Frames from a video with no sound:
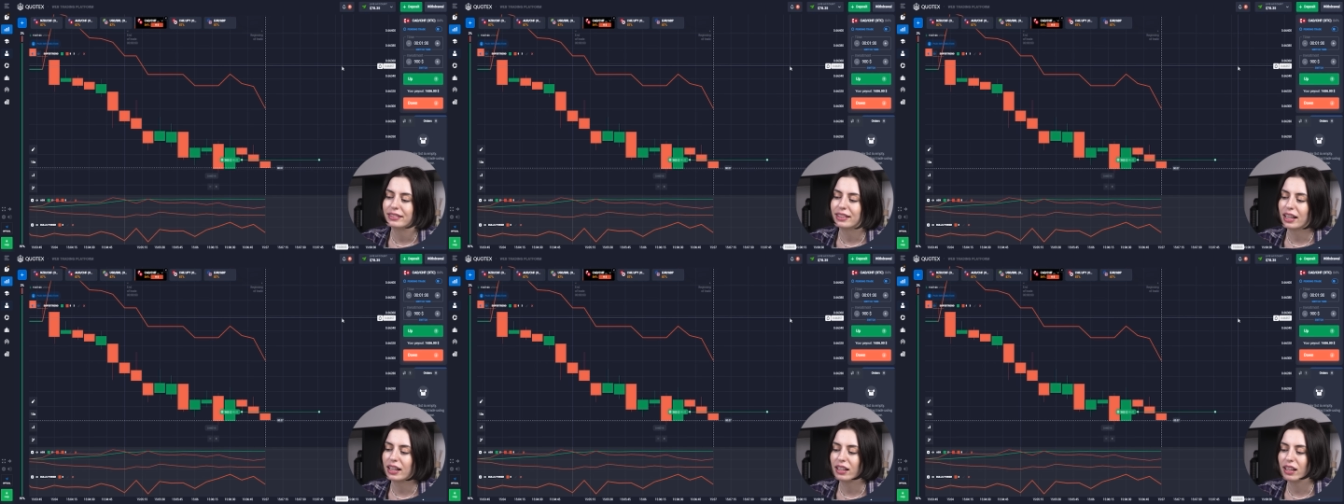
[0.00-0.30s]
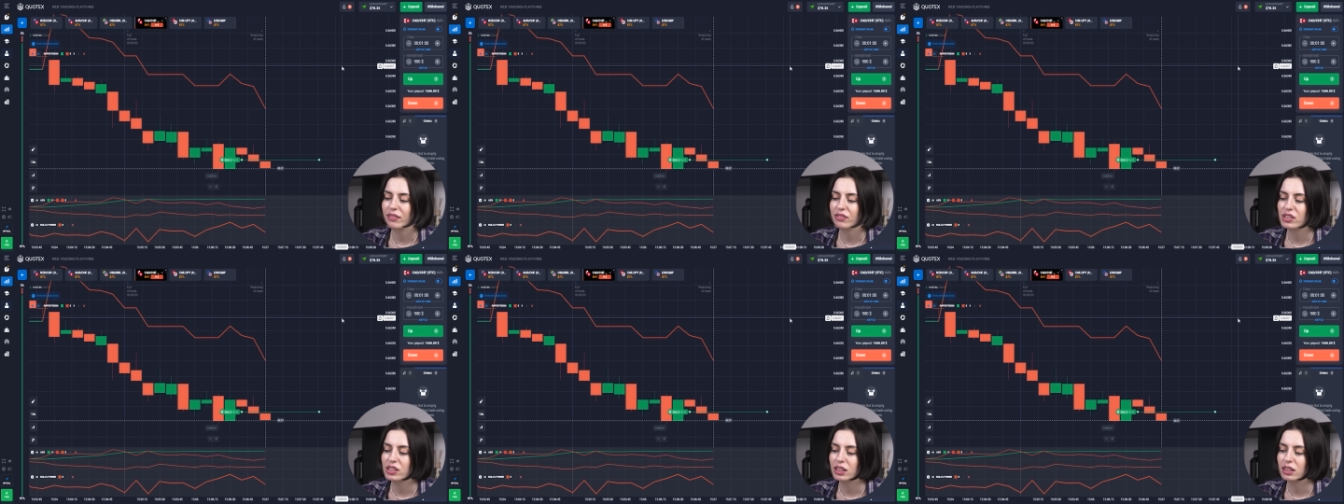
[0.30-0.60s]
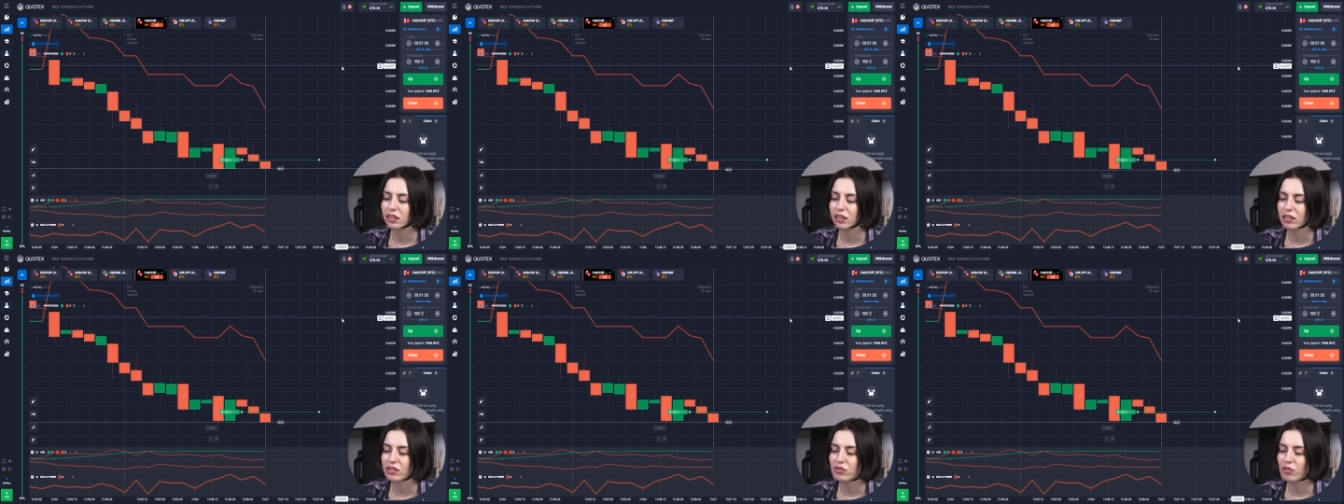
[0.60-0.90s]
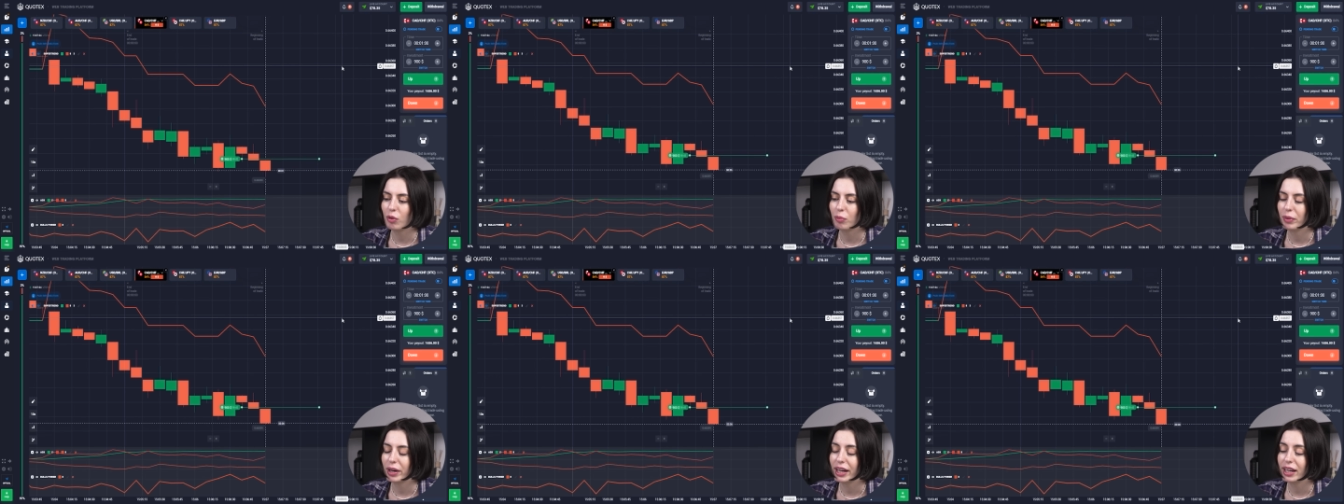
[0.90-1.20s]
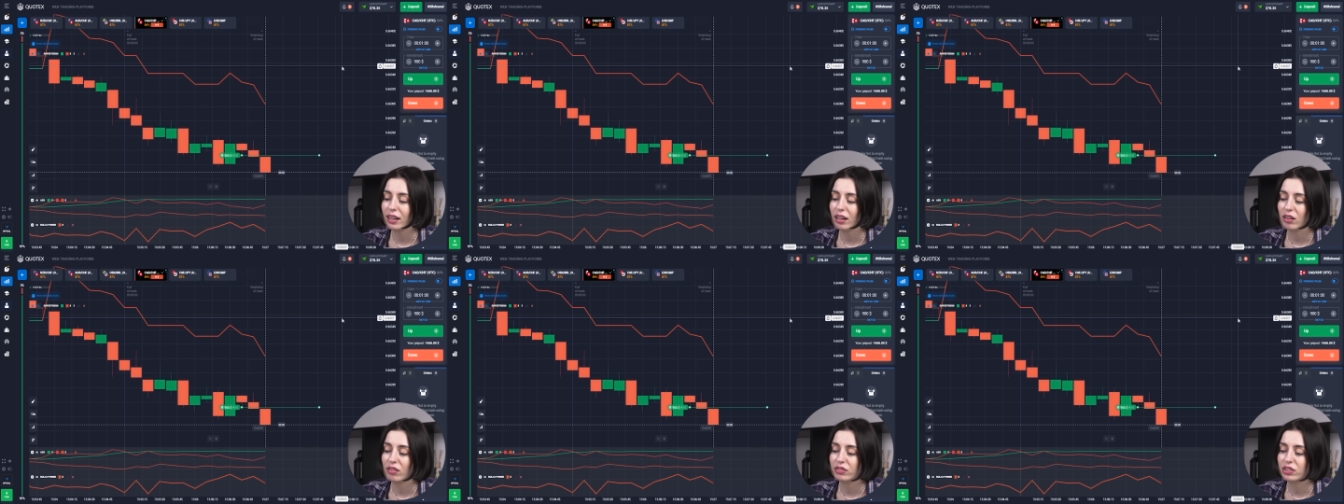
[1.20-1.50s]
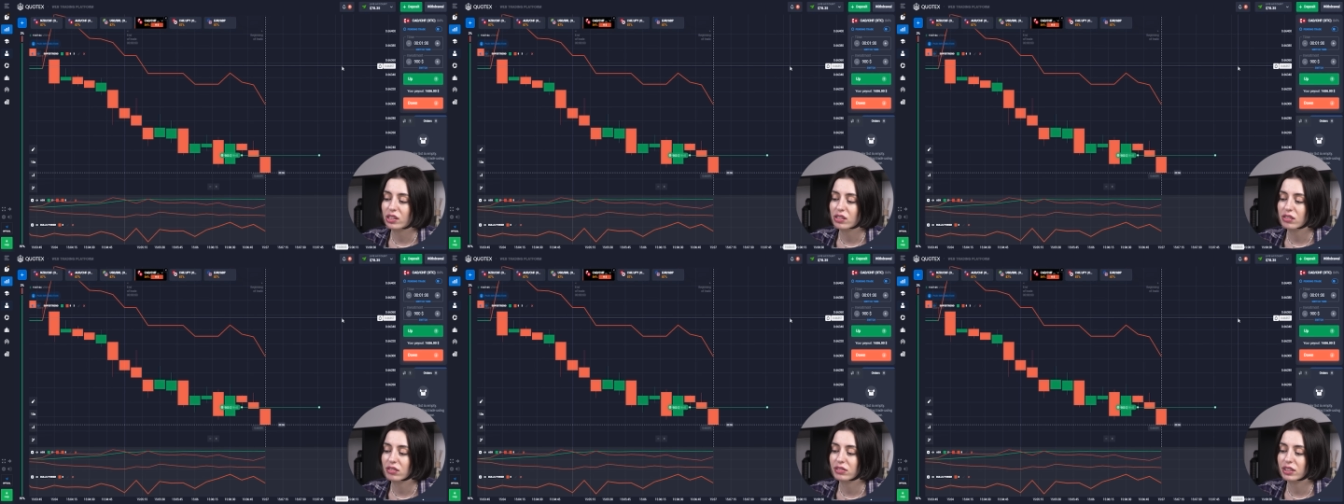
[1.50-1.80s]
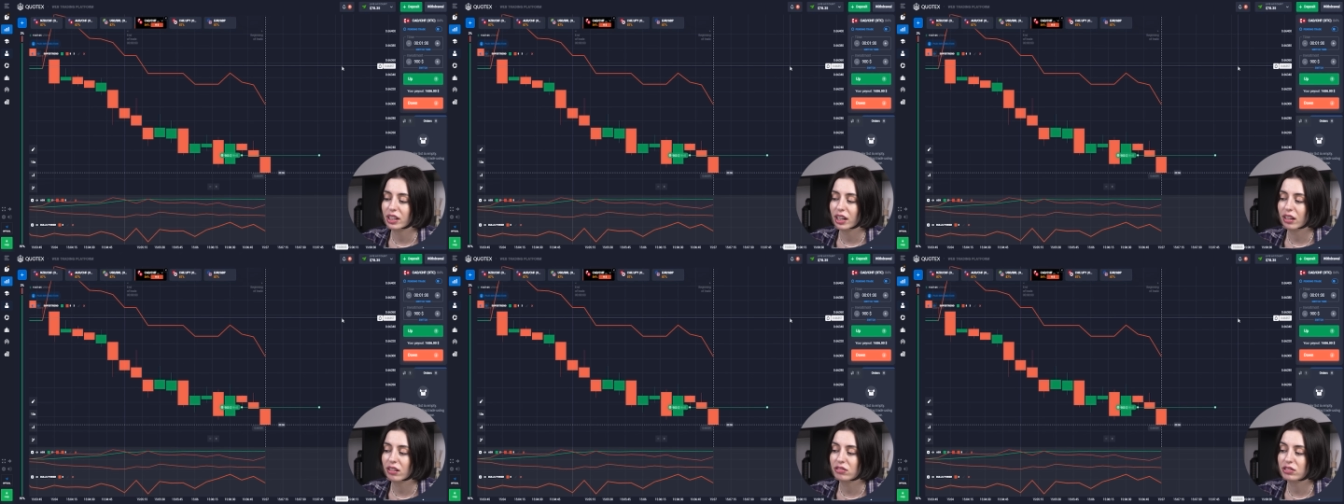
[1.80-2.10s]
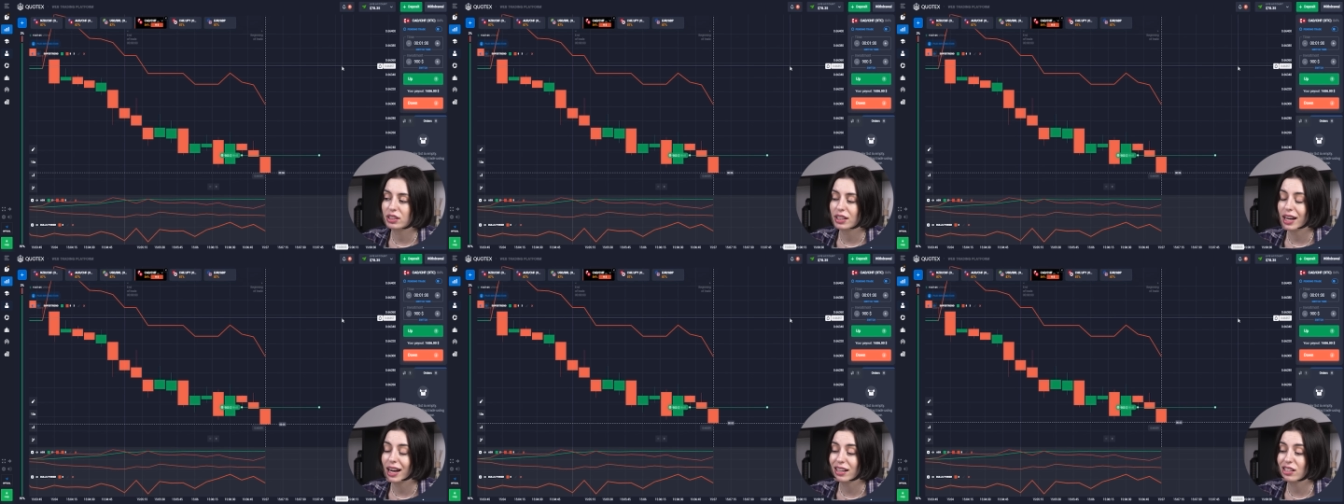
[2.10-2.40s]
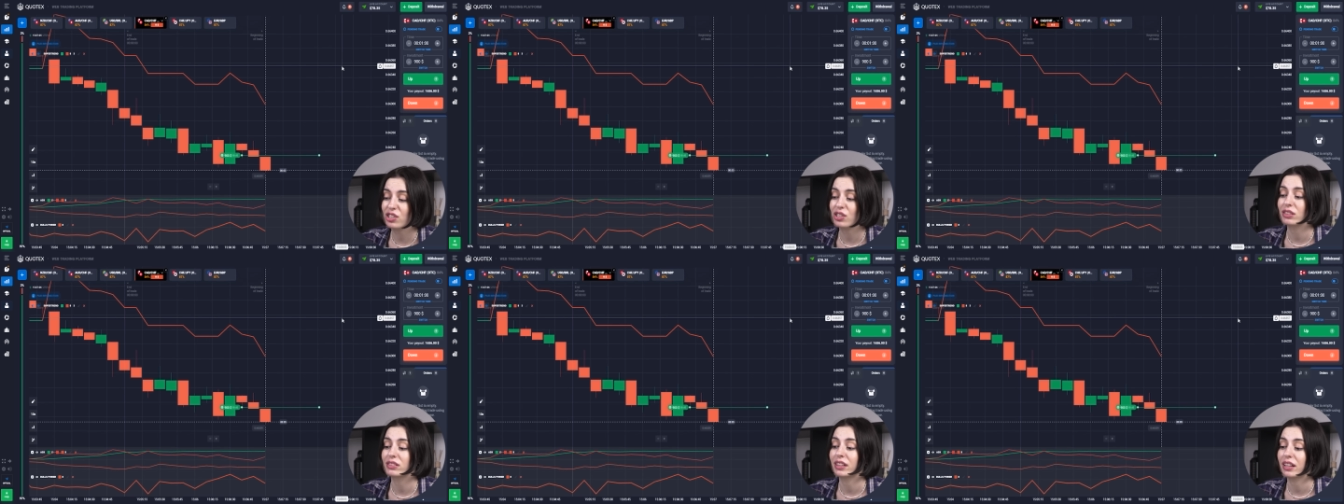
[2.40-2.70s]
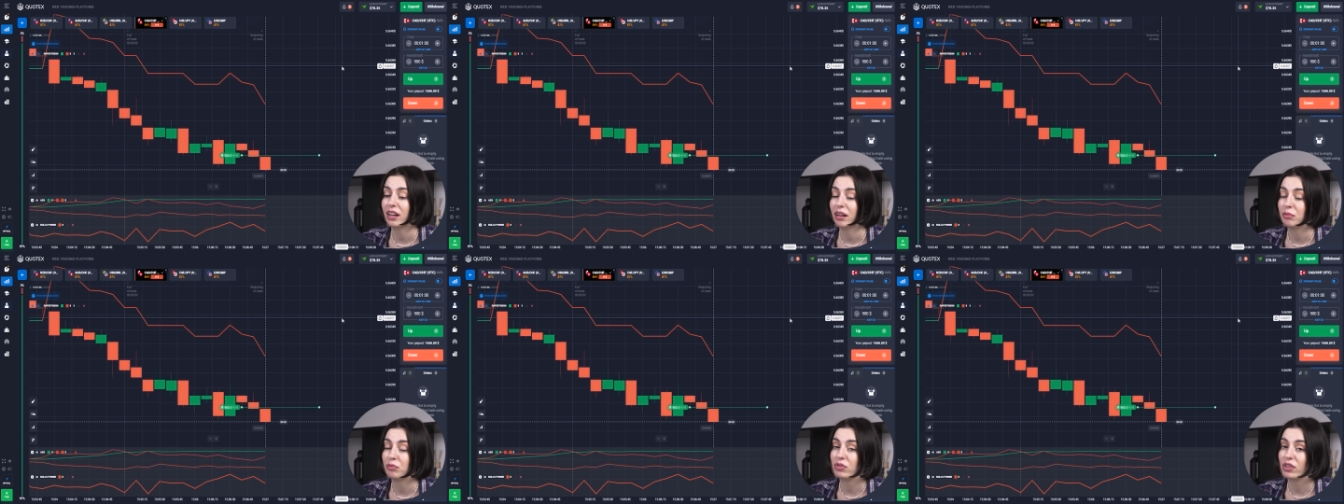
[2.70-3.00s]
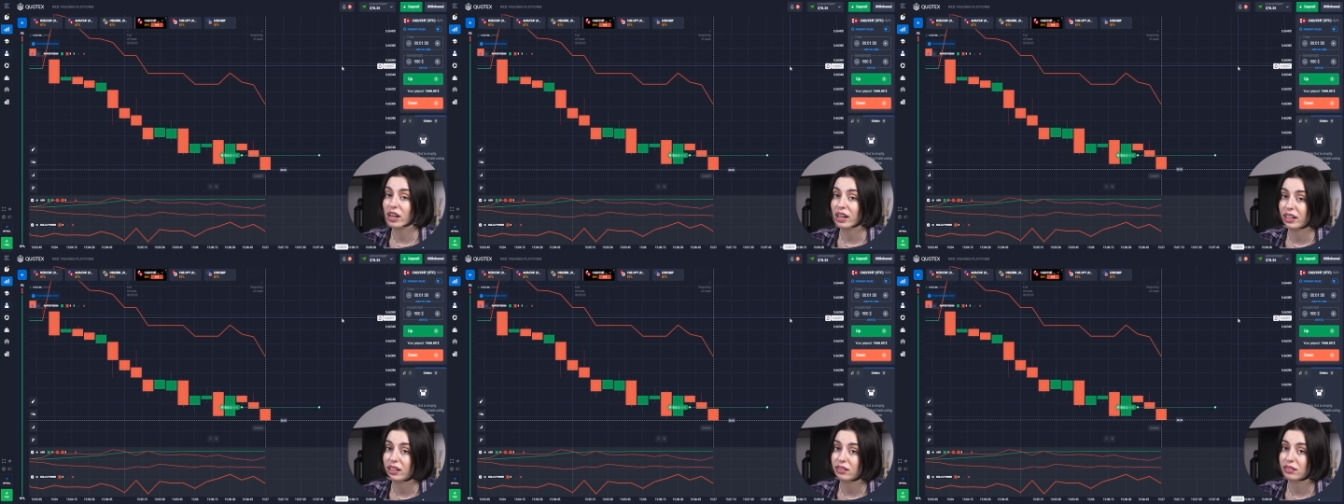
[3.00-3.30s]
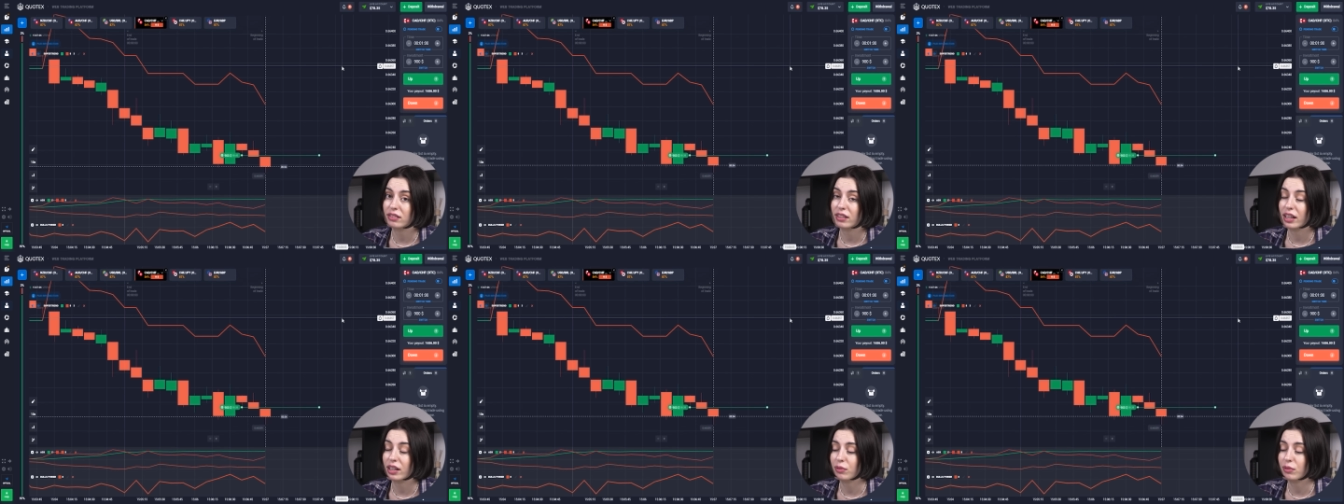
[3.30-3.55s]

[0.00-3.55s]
not enough signals from any of these indicators actually that I'm right.